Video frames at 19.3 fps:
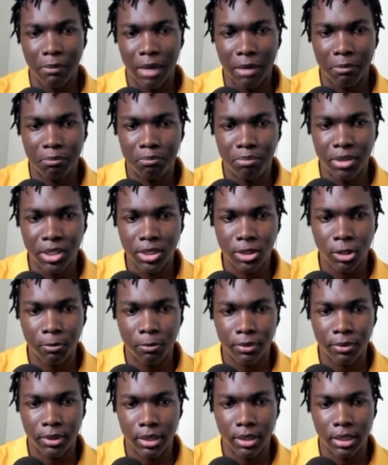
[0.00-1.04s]
my
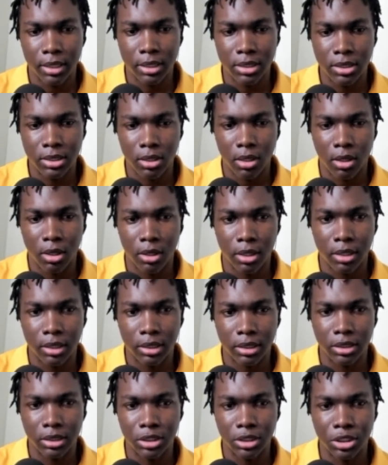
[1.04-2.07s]
bishop is on
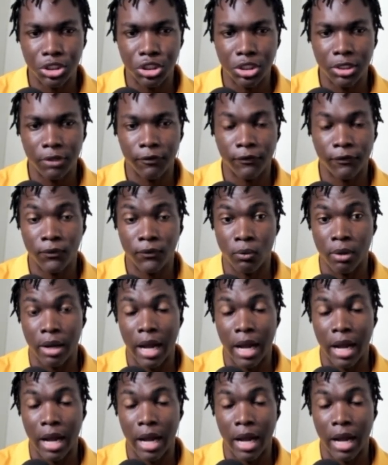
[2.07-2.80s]
g4.